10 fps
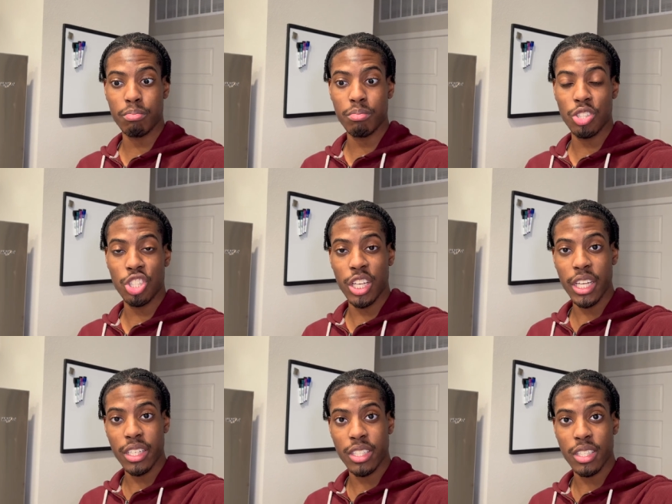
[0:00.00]

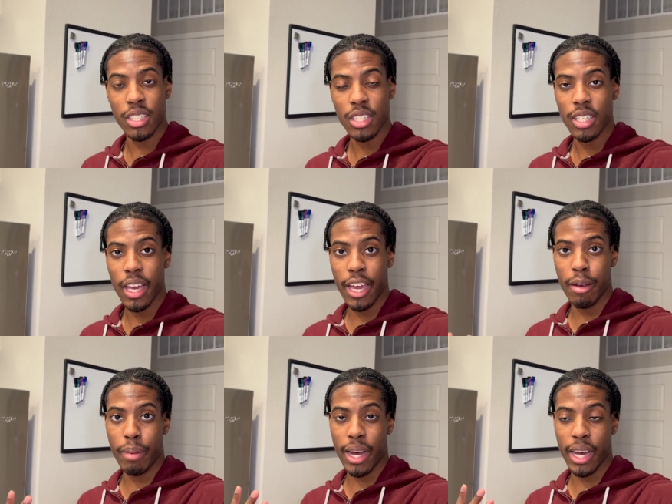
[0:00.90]
sheets and
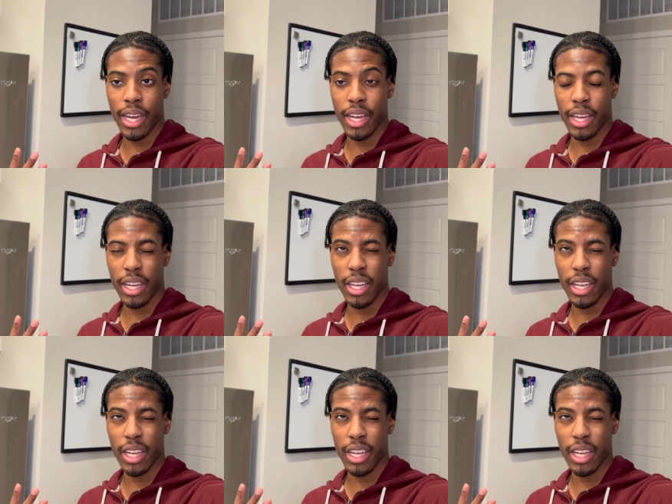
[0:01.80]
my